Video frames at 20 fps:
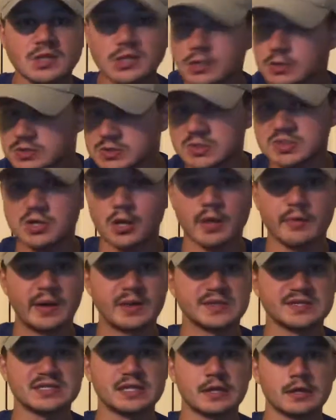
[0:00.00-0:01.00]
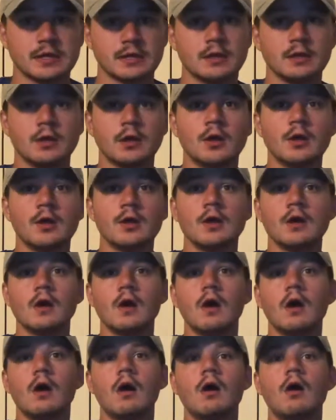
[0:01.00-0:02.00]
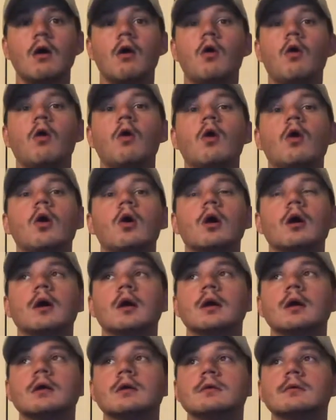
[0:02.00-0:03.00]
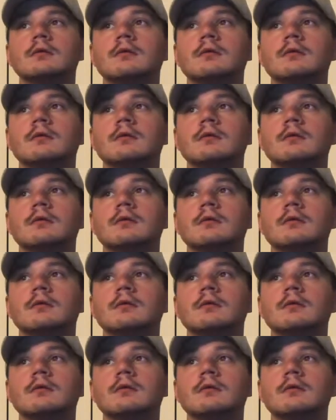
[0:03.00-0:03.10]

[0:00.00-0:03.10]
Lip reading: as we'll talk about in a second, or